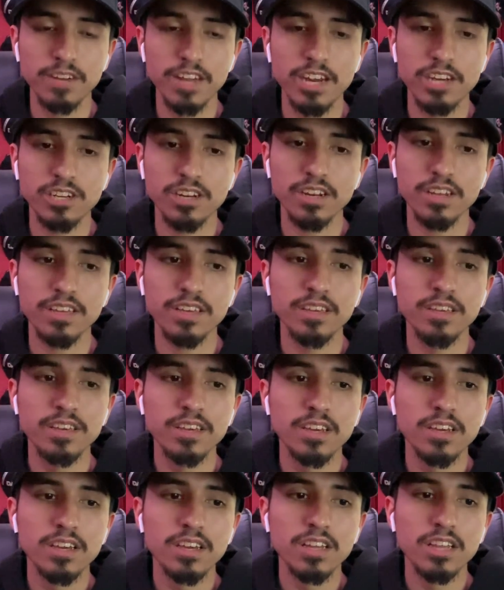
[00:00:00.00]
Actually,
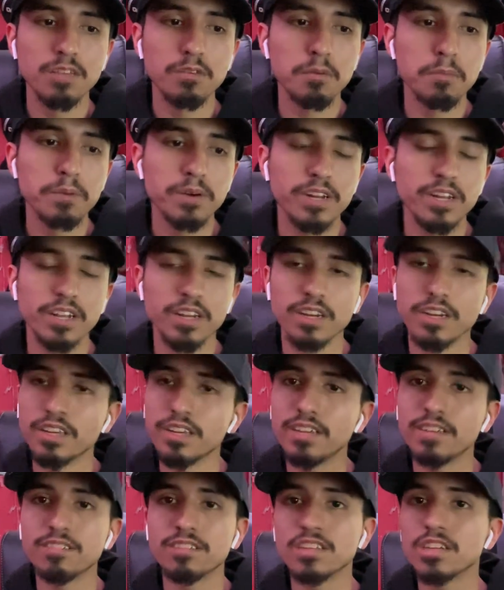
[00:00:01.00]
they've been putting
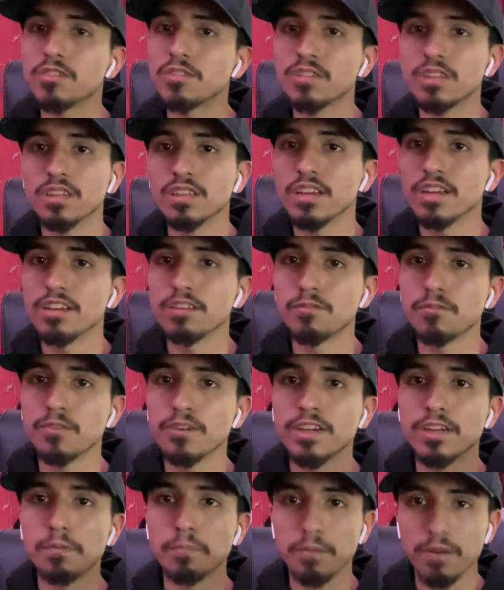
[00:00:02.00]
links and everything that is
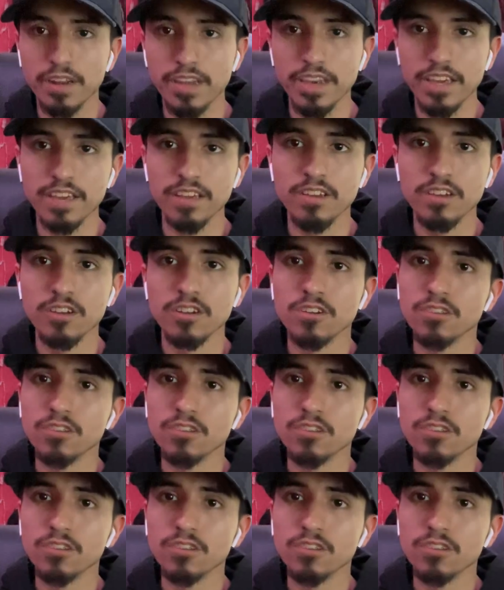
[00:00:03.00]
free to play.